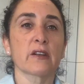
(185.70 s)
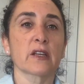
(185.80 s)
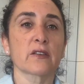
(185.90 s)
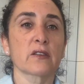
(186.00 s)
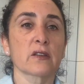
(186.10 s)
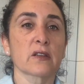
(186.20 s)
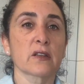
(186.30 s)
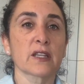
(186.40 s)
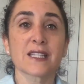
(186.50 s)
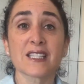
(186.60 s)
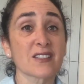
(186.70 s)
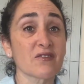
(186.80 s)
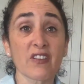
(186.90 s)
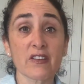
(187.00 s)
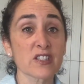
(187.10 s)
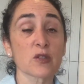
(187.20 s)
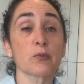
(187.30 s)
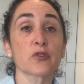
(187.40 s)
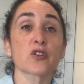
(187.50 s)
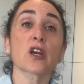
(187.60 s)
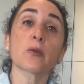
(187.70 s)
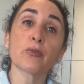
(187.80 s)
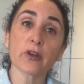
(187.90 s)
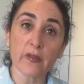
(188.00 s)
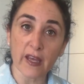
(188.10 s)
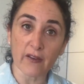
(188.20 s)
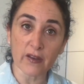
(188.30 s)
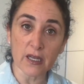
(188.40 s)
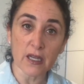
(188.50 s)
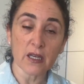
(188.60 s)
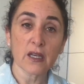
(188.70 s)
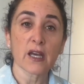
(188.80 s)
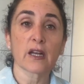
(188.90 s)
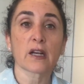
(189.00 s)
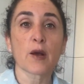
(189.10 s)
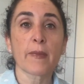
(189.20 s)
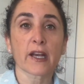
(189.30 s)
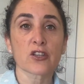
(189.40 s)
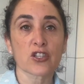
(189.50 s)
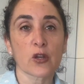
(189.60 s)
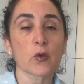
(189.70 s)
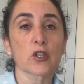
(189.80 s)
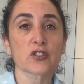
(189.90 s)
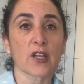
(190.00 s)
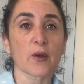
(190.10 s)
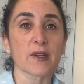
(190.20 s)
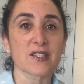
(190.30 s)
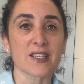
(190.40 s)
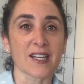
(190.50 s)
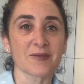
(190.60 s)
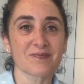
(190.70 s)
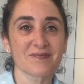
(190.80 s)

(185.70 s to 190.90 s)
is. That's it, very simple. So I'm gonna put it in the oven, and I'll come back and show you what it looks like when it's done.